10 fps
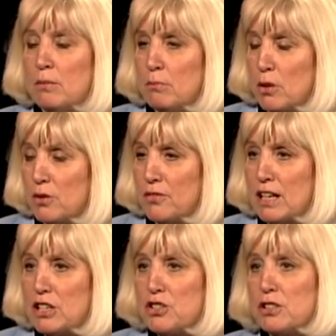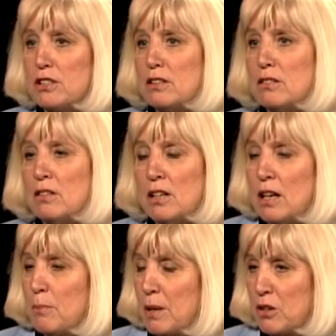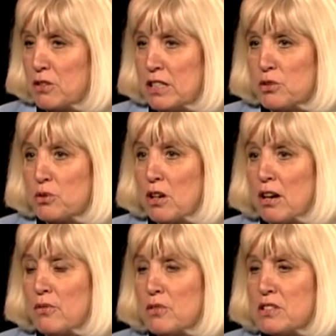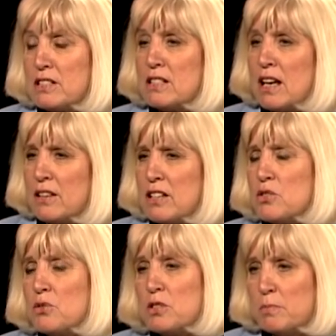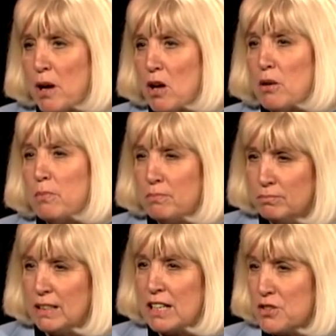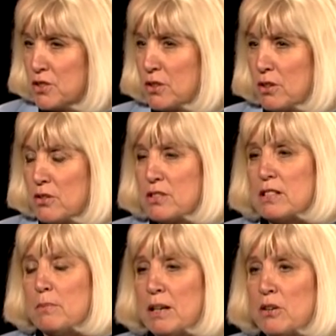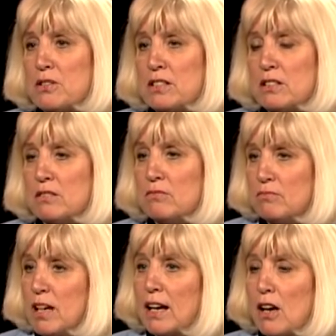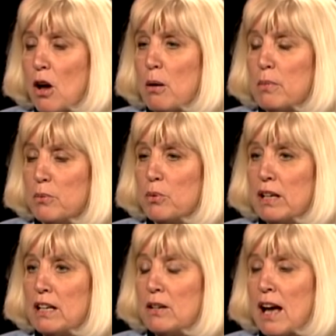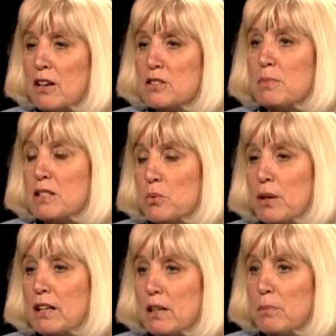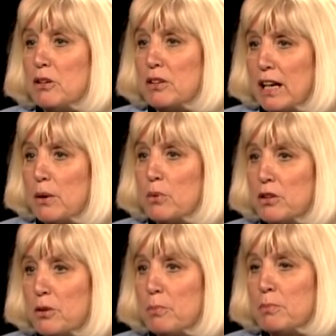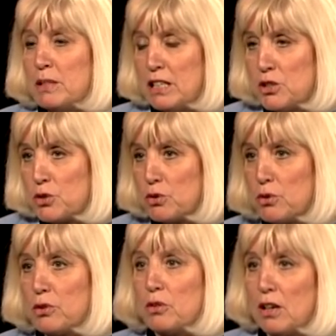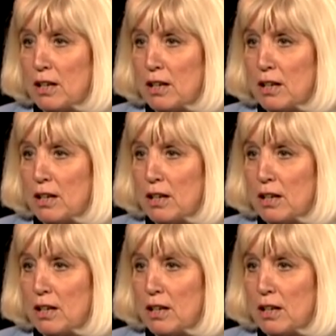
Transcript: motivation, parent-teacher conferences. These are small inserts that parents can take home and read. How's the best way to communicate with their teacher, their